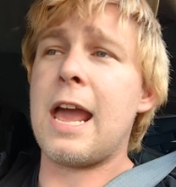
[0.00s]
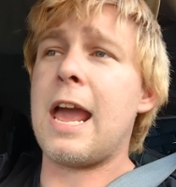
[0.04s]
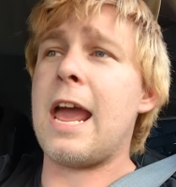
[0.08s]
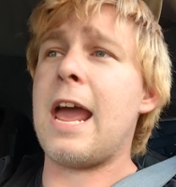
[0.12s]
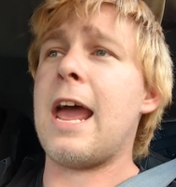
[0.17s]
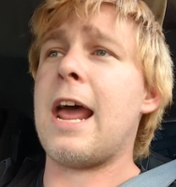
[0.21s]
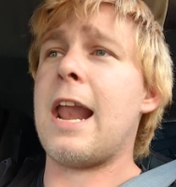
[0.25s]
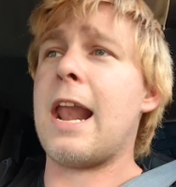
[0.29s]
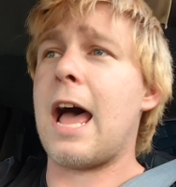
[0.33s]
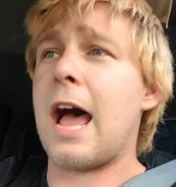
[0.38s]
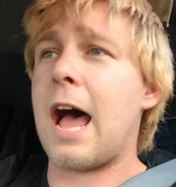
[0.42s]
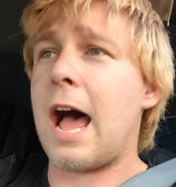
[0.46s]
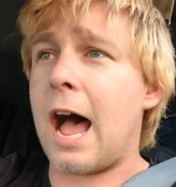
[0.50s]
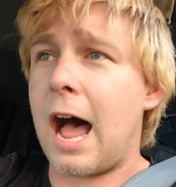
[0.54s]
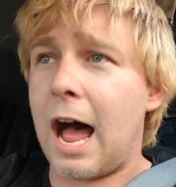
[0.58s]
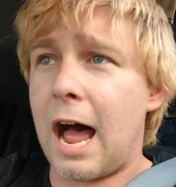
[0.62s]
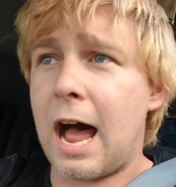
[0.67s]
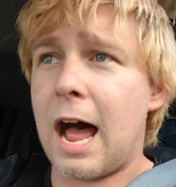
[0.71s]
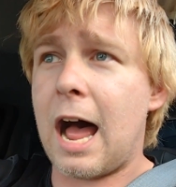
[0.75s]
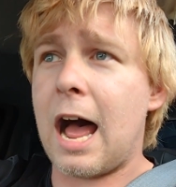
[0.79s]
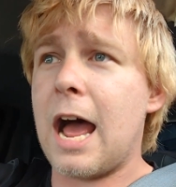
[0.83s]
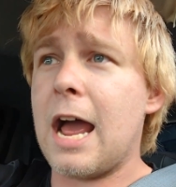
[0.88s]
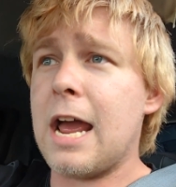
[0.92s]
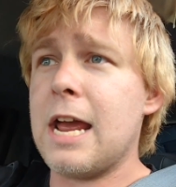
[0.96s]
And
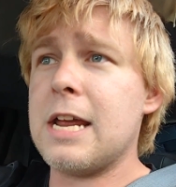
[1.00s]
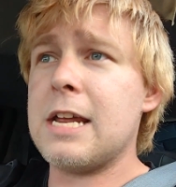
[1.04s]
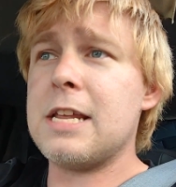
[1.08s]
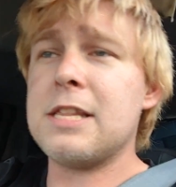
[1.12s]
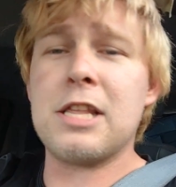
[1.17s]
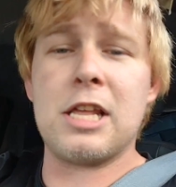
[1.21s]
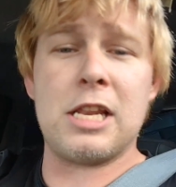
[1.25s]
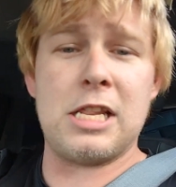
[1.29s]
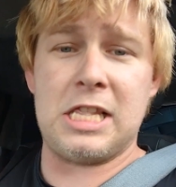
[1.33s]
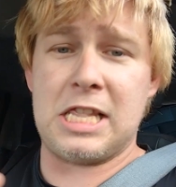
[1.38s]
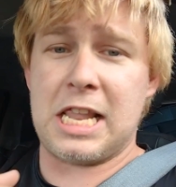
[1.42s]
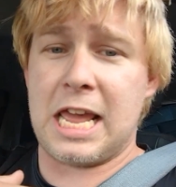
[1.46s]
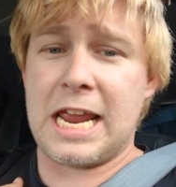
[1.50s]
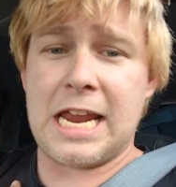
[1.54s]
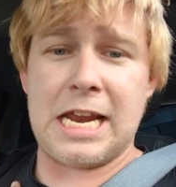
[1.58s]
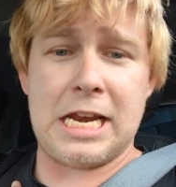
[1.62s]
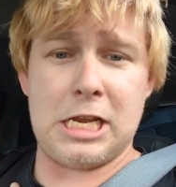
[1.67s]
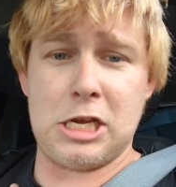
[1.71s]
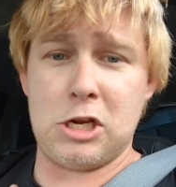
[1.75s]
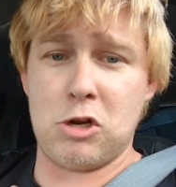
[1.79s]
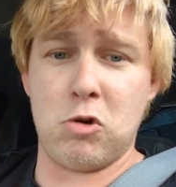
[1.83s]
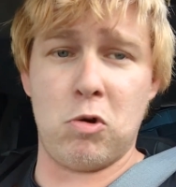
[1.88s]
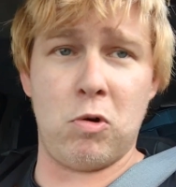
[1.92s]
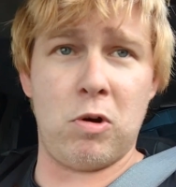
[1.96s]
I, the
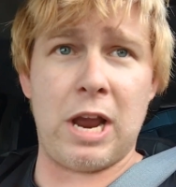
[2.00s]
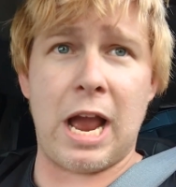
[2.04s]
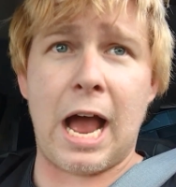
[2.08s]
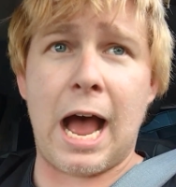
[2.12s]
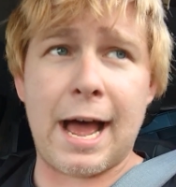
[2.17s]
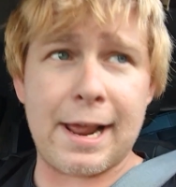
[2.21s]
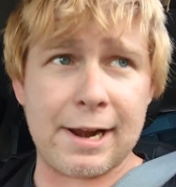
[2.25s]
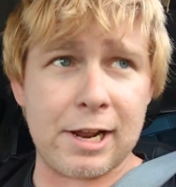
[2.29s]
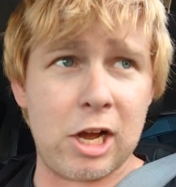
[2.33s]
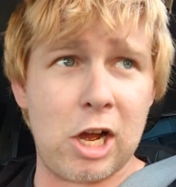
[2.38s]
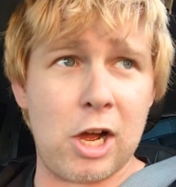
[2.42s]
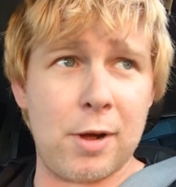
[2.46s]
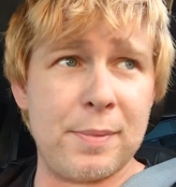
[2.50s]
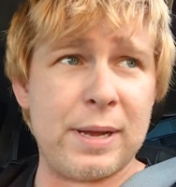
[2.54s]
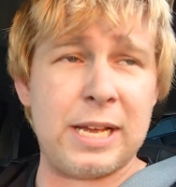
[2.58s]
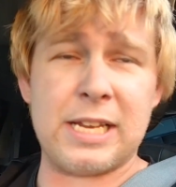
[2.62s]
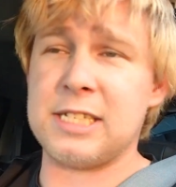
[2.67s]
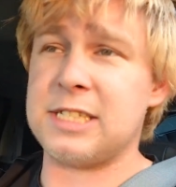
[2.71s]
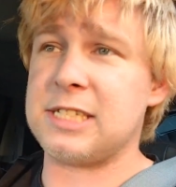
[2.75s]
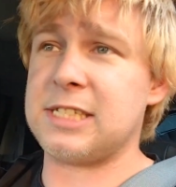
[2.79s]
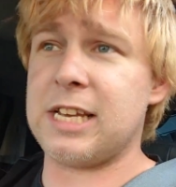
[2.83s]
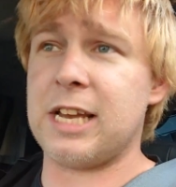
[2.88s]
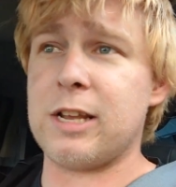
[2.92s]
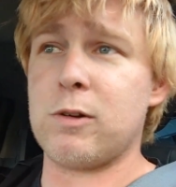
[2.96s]
lady who got up
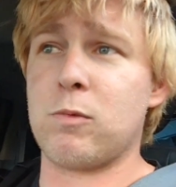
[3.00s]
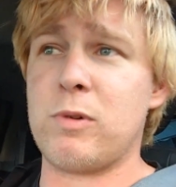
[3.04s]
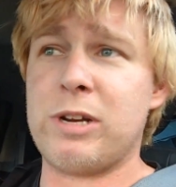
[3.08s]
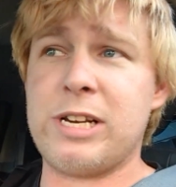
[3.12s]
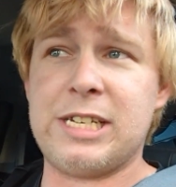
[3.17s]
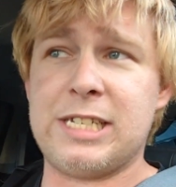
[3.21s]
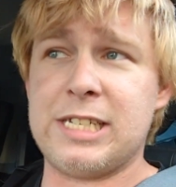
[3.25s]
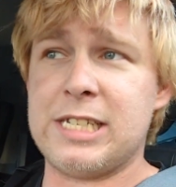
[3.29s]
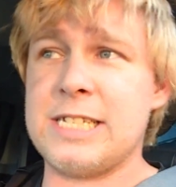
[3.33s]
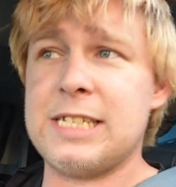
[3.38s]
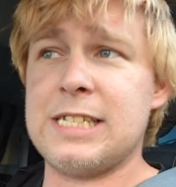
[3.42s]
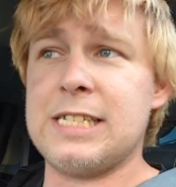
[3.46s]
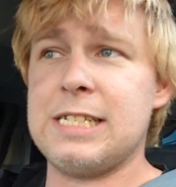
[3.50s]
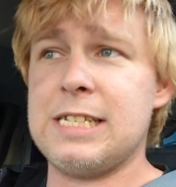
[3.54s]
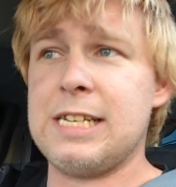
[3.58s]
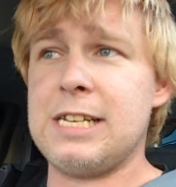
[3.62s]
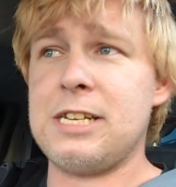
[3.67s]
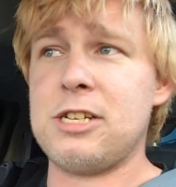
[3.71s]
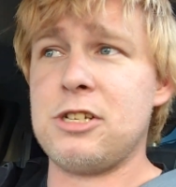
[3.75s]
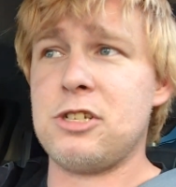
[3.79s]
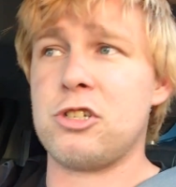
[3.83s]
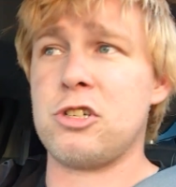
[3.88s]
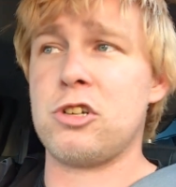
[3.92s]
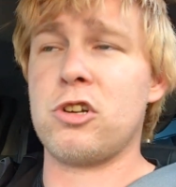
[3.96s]
and said we didn't
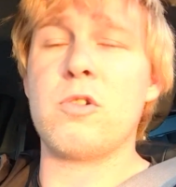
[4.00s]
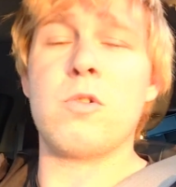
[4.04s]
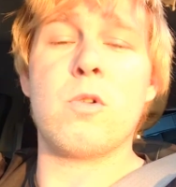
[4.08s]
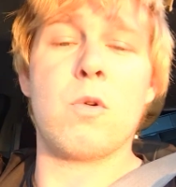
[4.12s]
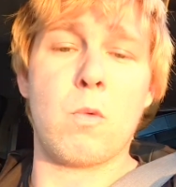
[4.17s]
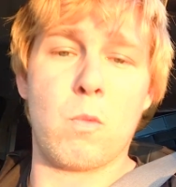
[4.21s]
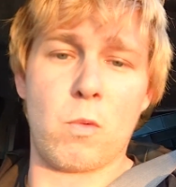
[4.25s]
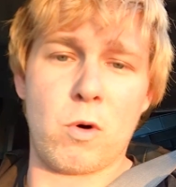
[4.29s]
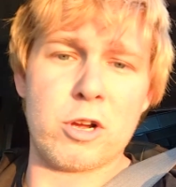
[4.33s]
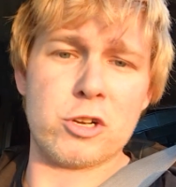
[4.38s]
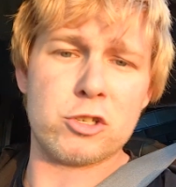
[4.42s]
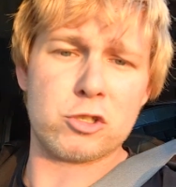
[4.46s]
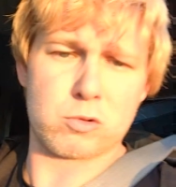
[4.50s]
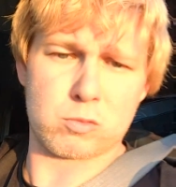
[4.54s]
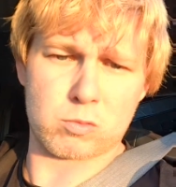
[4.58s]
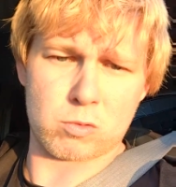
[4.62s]
need you, was